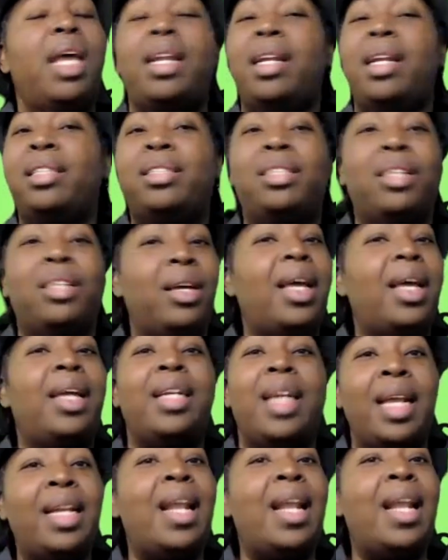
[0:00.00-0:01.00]
And it's a
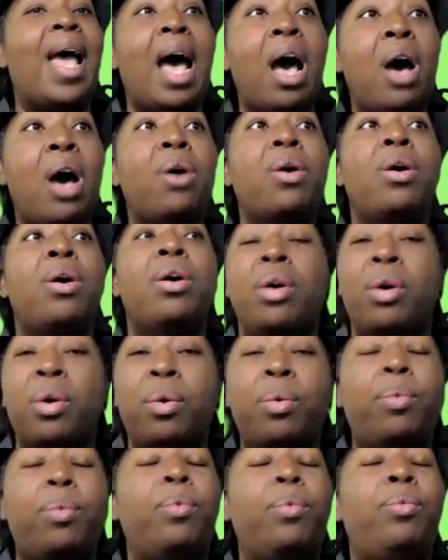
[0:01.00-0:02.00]
and now
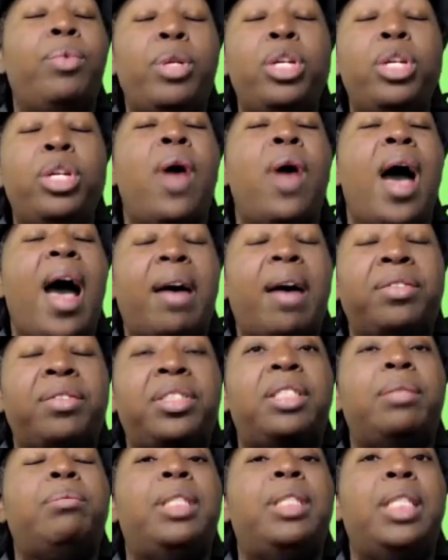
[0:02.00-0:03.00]
you have
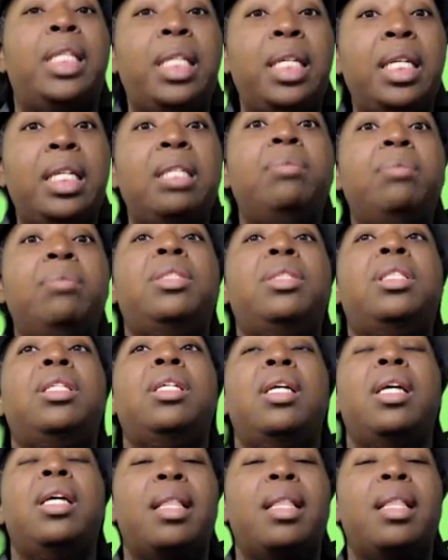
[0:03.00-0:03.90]
some teams